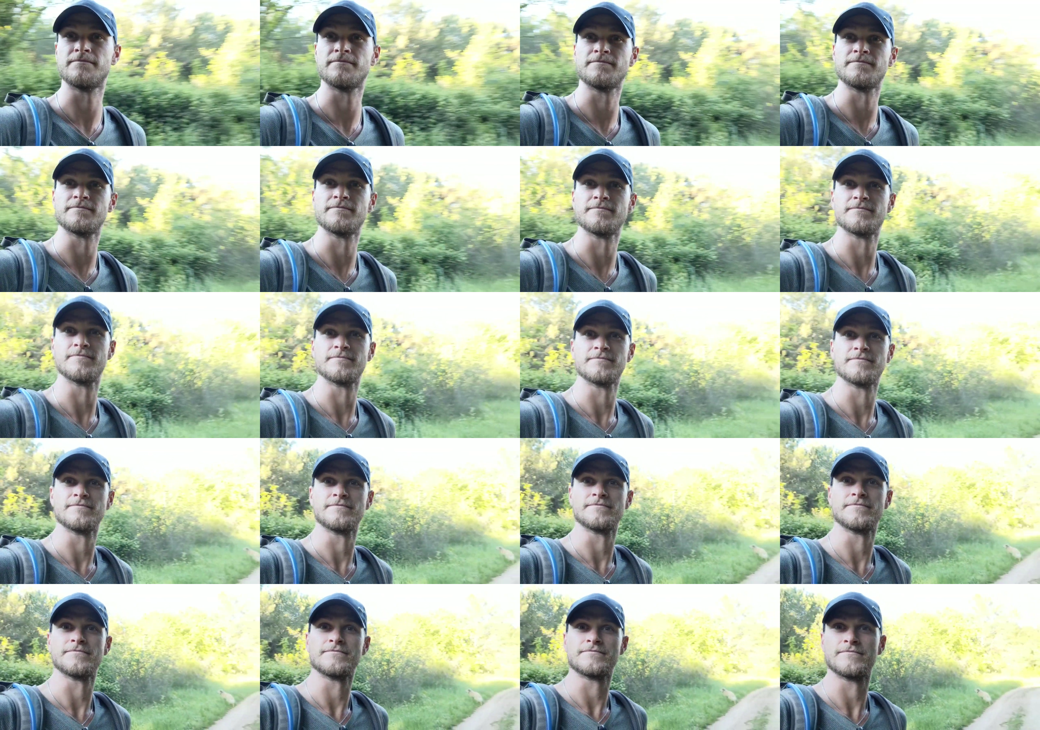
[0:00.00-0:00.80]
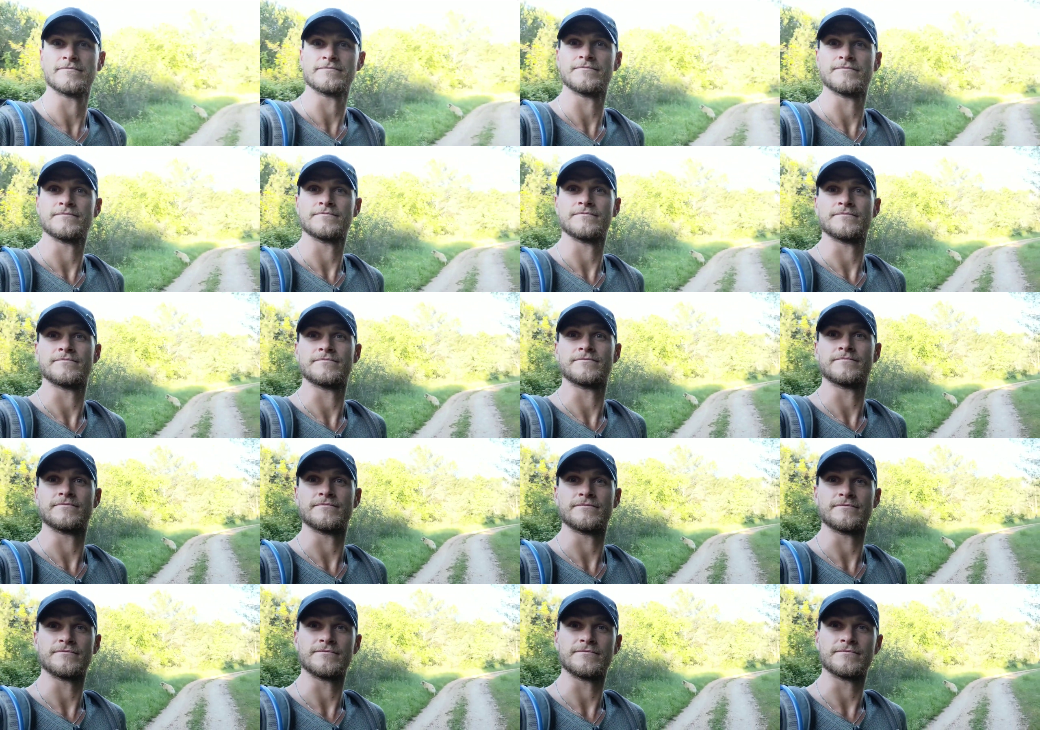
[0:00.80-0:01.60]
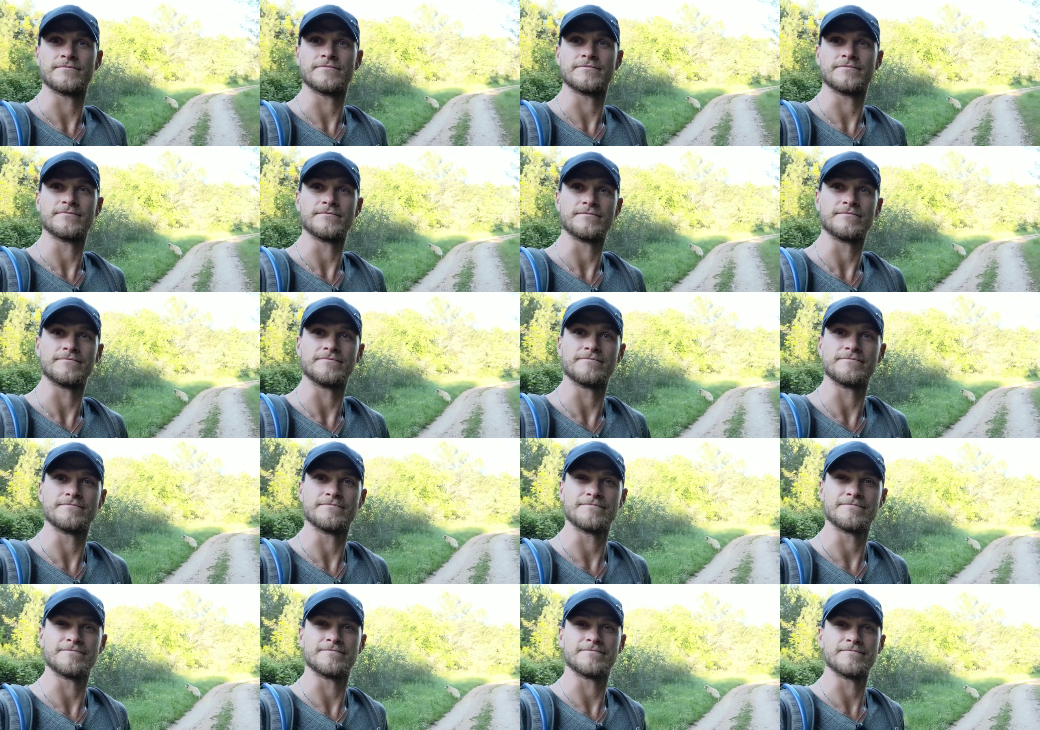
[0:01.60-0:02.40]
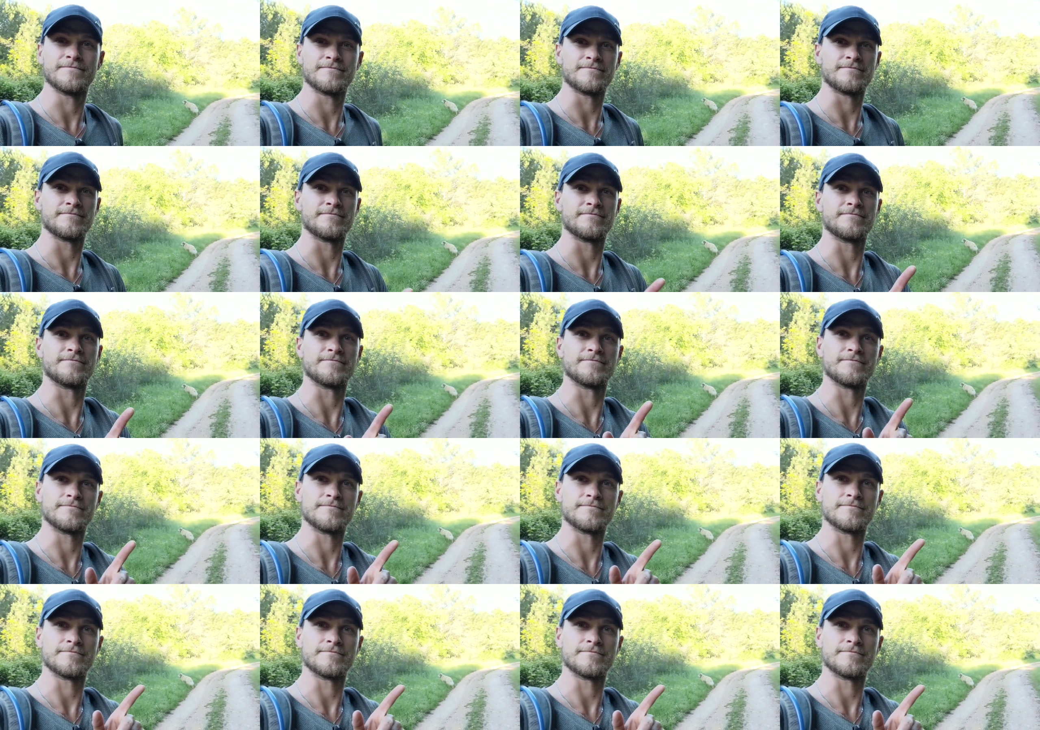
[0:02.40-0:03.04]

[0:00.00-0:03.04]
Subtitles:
Nobody speaks.